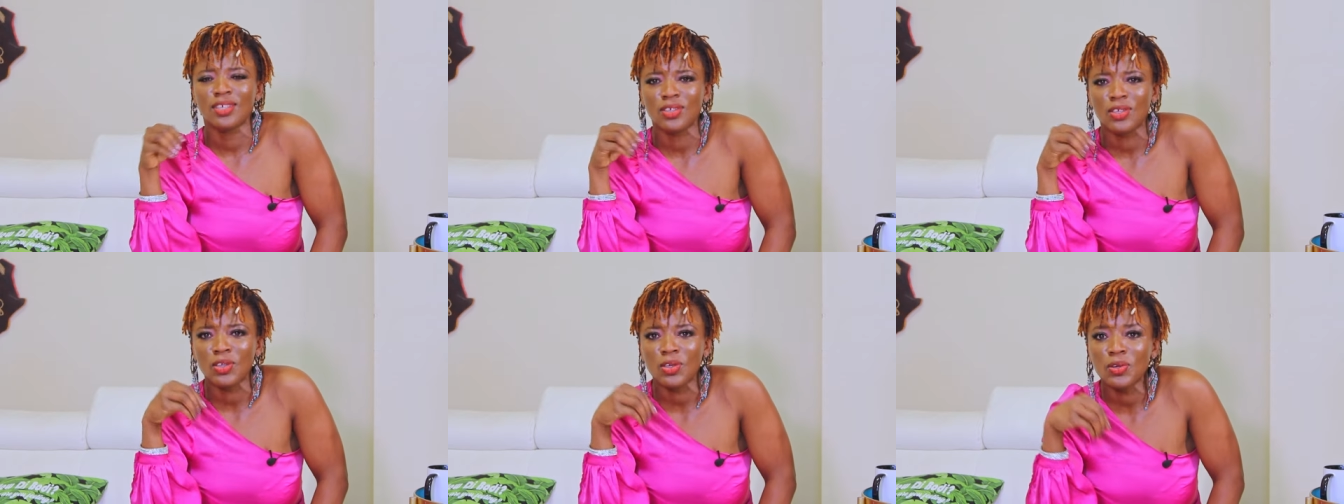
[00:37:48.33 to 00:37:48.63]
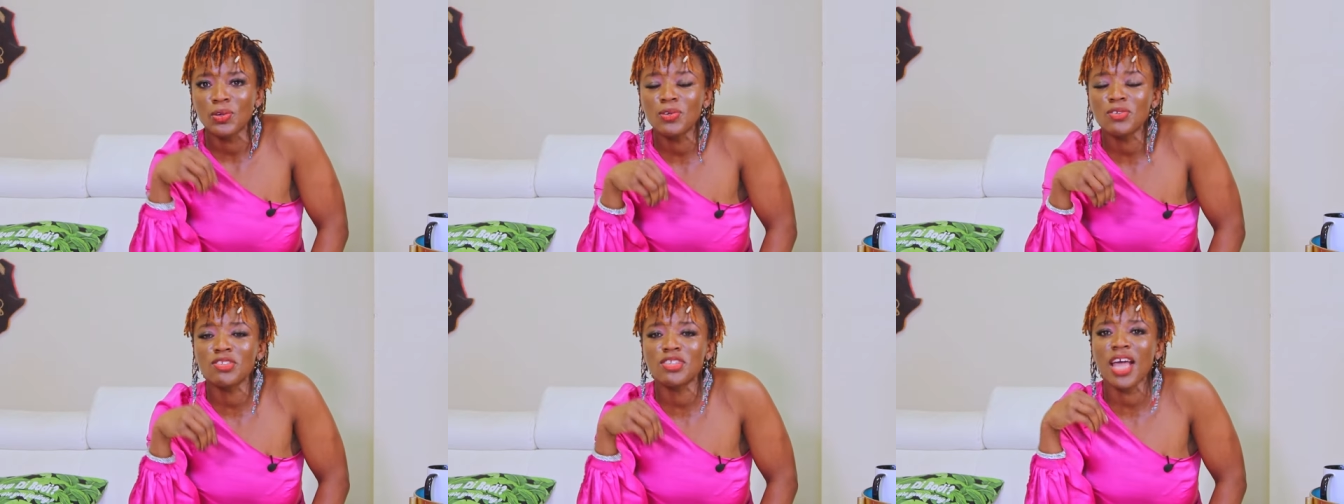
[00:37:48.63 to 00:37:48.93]

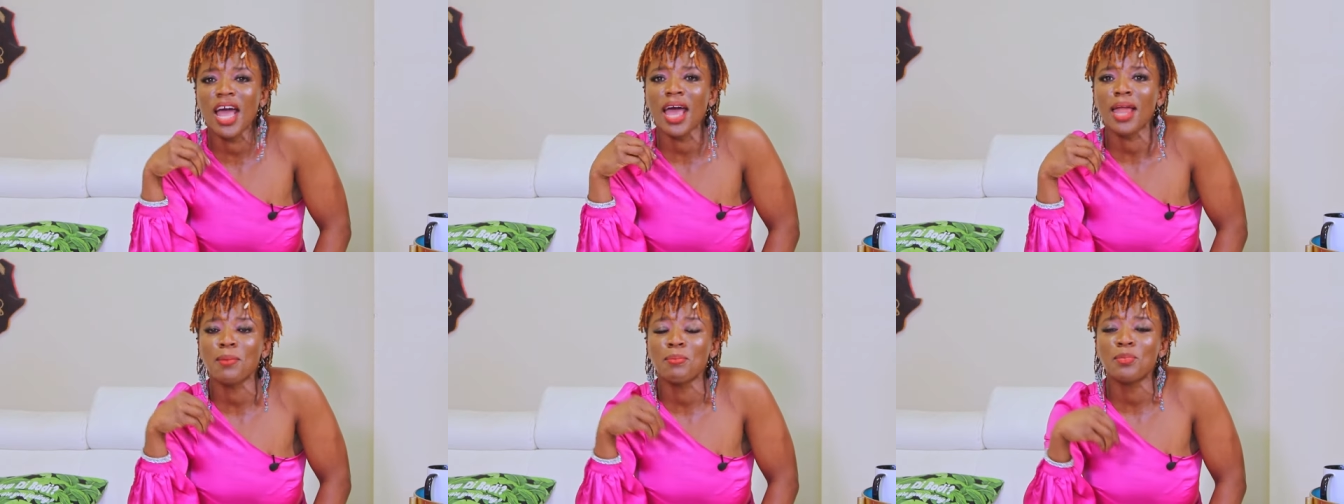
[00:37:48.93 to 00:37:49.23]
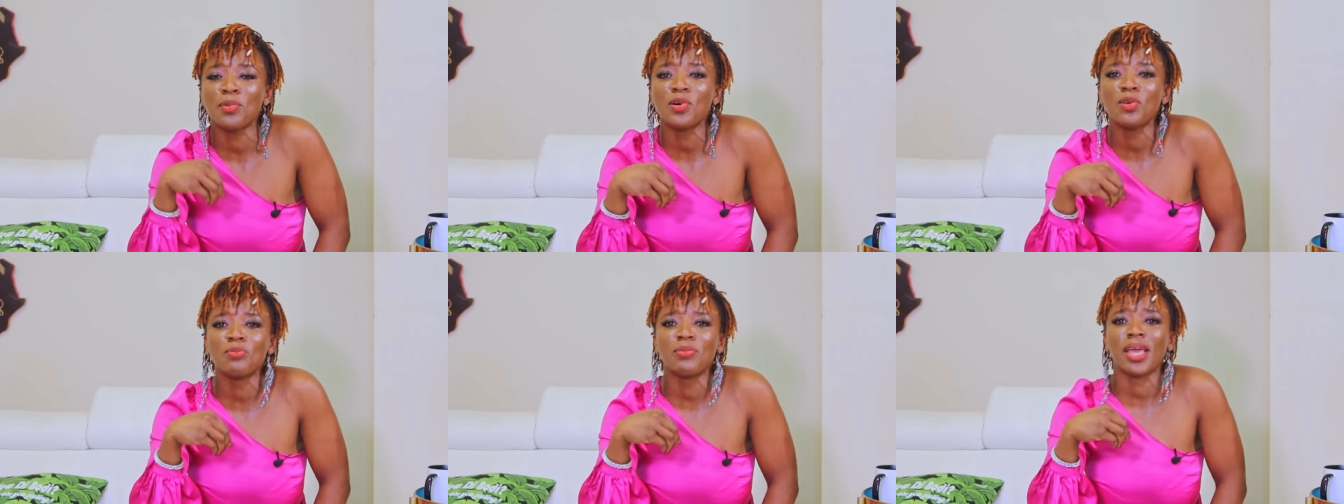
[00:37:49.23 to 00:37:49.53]
Use that
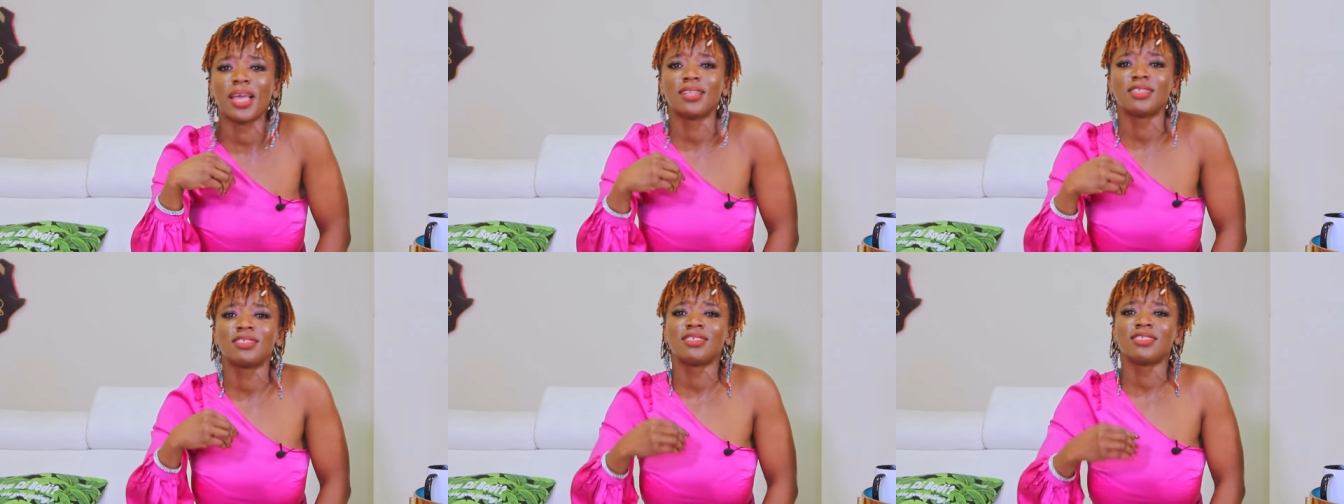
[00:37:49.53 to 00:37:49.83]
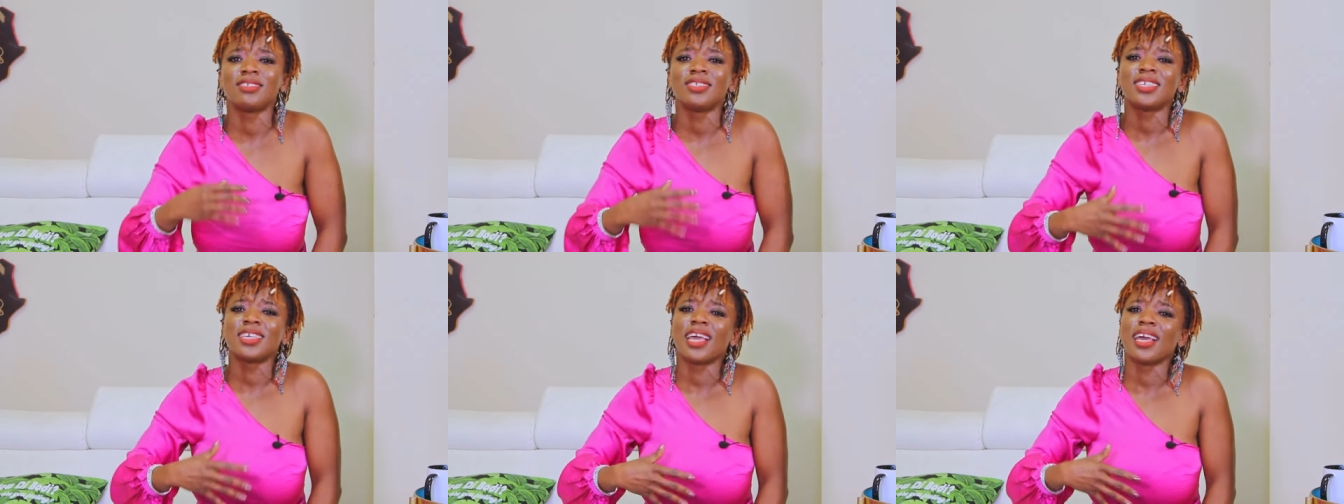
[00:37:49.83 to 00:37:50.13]
moment
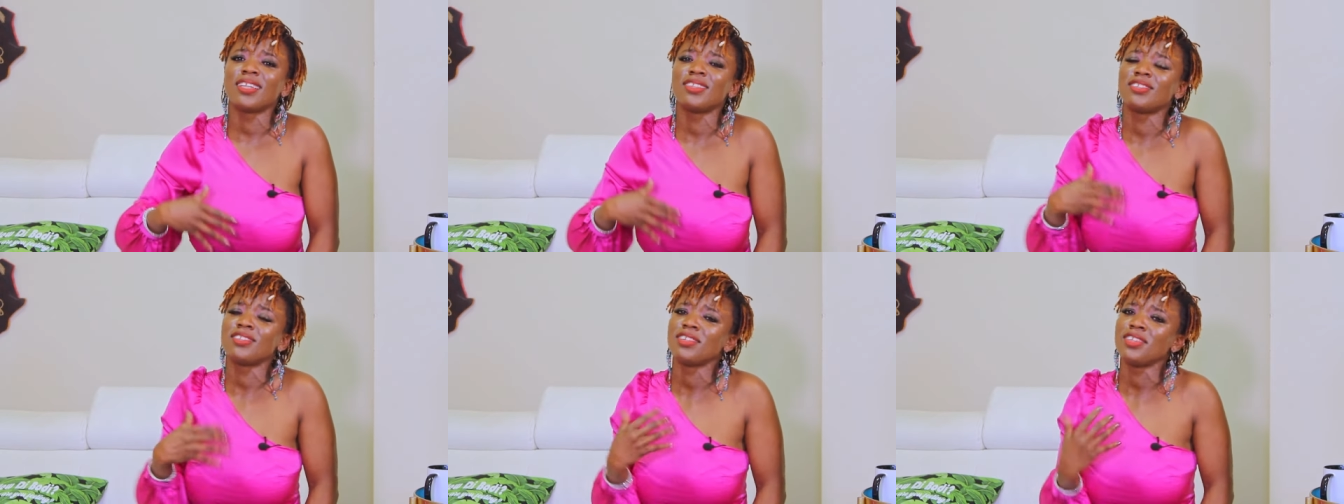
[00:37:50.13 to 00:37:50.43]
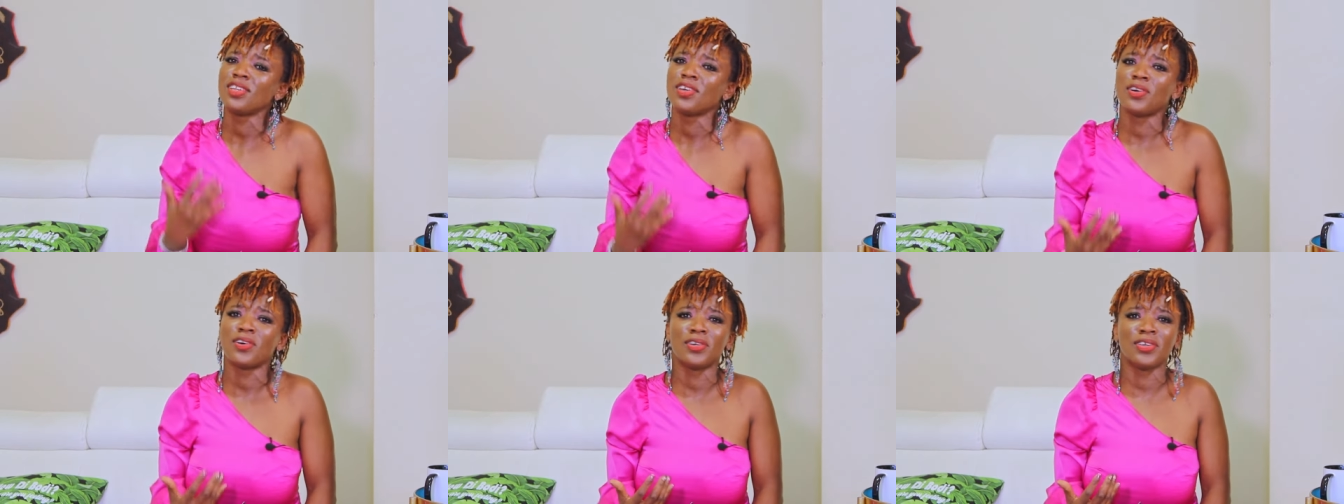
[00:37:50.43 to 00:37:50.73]
to get to
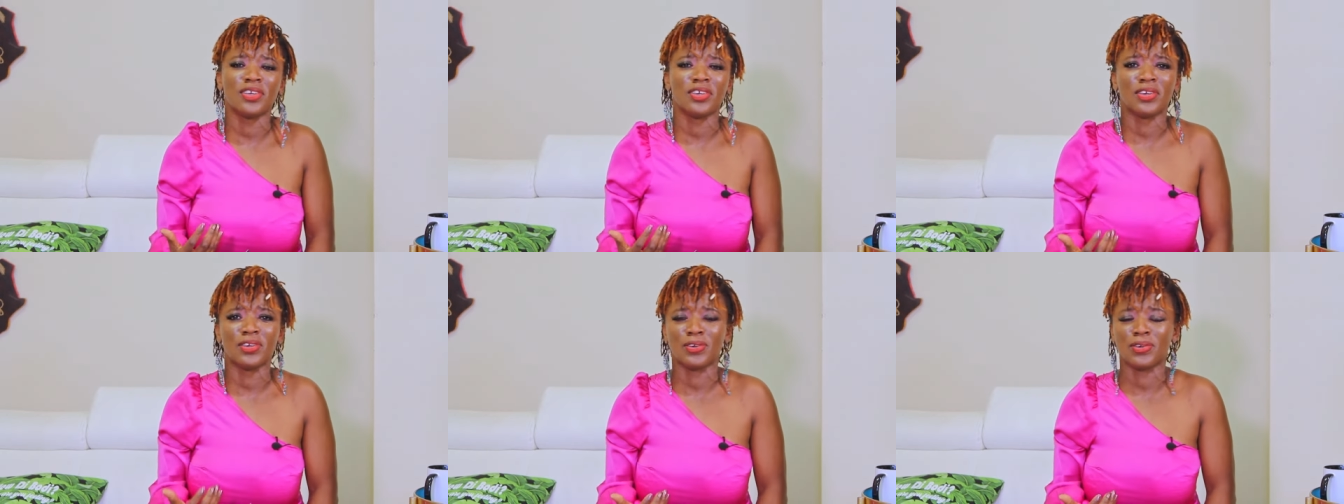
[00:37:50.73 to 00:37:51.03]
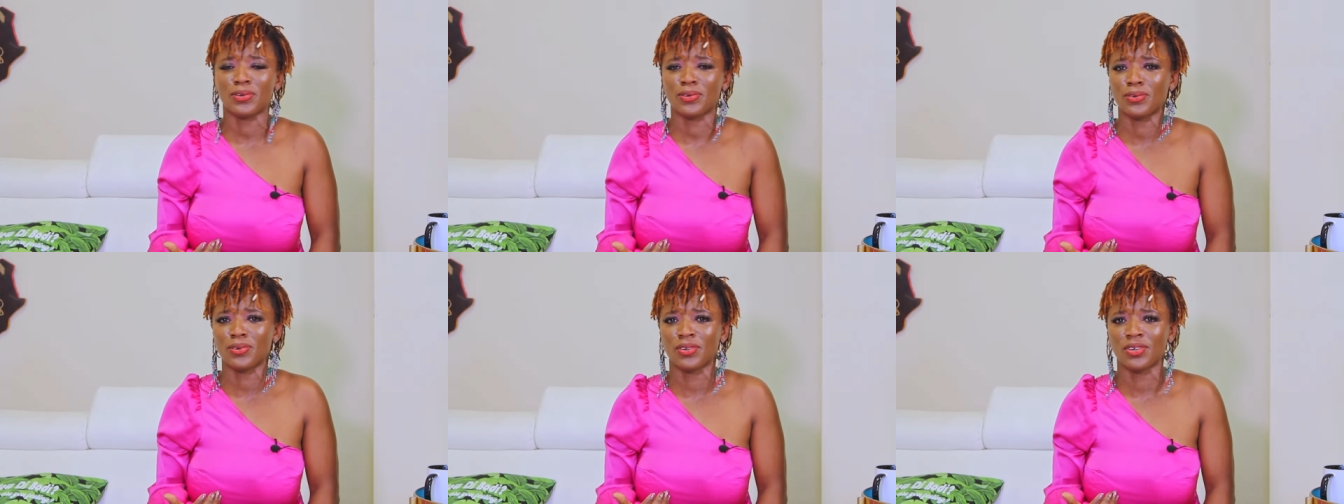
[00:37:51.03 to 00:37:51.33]
know
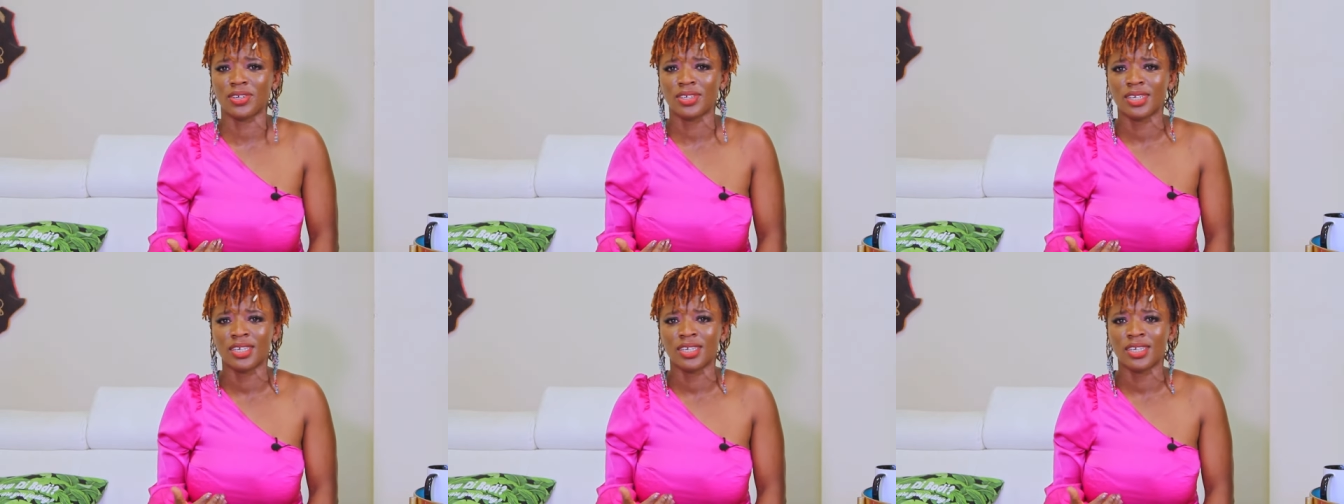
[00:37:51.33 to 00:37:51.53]
you,